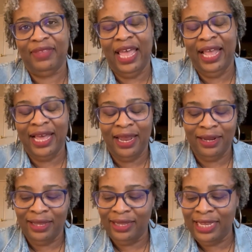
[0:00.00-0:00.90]
I got
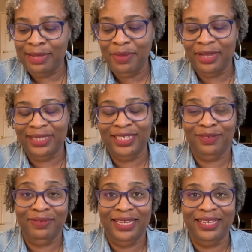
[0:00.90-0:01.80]
an email
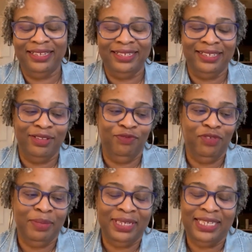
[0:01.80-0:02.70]
this week
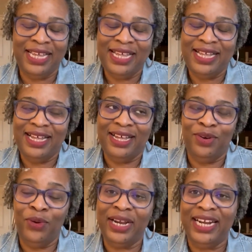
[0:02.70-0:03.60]
from an
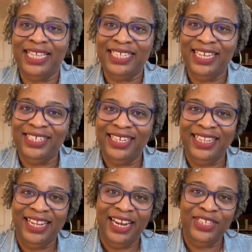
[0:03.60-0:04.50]
organization
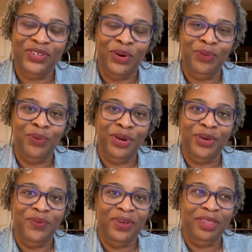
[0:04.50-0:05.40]
that I started
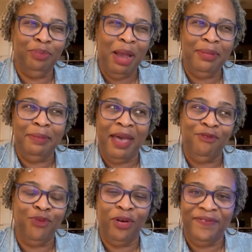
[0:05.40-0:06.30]
working with probably about
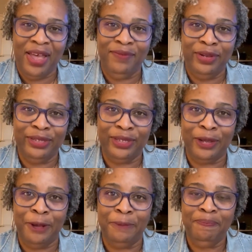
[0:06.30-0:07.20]
4 or 5 years
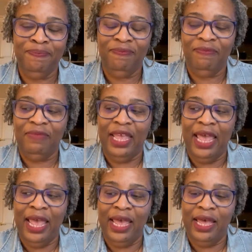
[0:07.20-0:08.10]
ago.
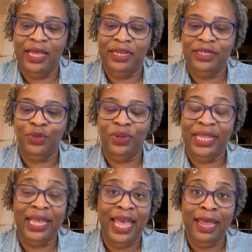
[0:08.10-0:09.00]
And when
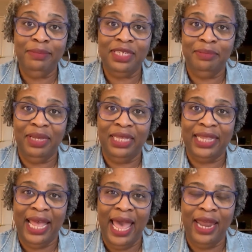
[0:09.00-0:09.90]
they came to me,
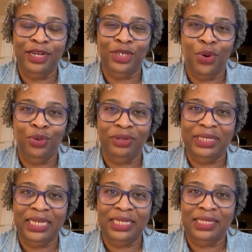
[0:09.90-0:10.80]
they had a donor
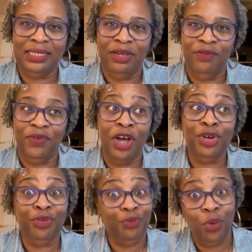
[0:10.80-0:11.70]
list of
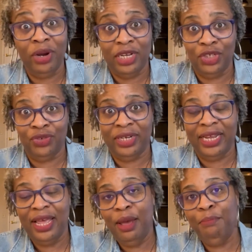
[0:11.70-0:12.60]
under 400.
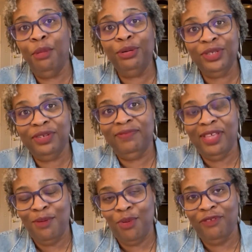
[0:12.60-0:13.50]
Most of
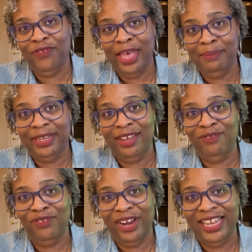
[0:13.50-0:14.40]
them were family and
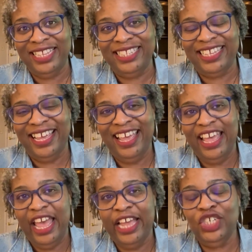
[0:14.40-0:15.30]
friends.
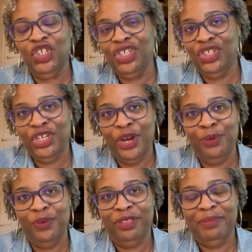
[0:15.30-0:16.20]
And she
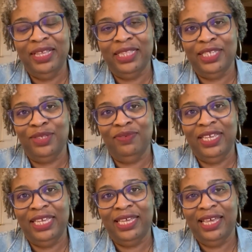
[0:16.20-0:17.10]
shared with me this
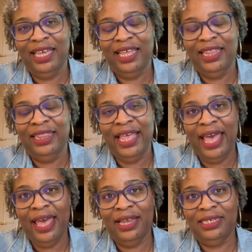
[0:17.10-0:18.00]
week
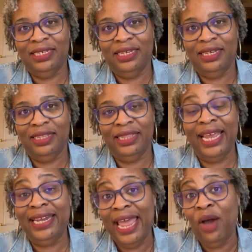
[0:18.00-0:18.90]
that they
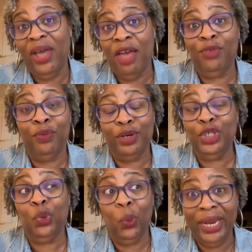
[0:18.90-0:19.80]
now have over
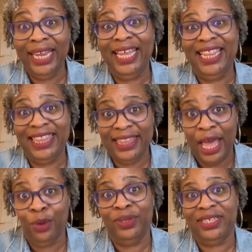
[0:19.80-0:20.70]

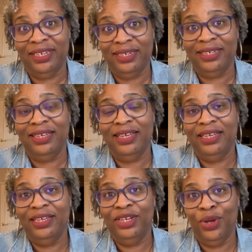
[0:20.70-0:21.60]
20,000
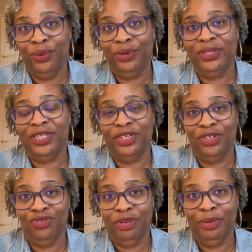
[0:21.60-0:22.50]
donors and
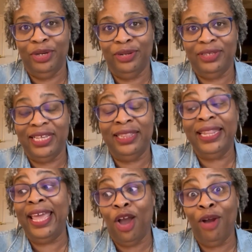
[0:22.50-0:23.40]
contributors, and
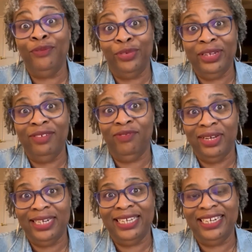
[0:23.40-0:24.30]
they are fully
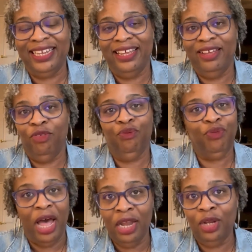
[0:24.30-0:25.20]
funded,
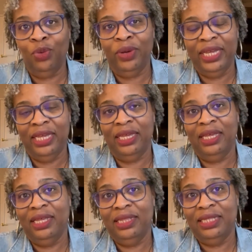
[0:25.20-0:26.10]
following
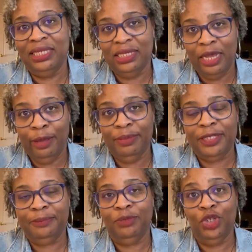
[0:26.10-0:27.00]
the
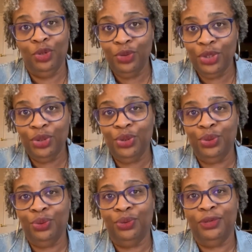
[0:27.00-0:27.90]
steps, using the
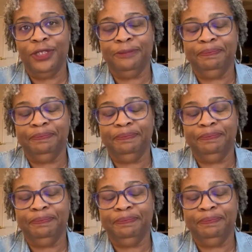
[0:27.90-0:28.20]
tools,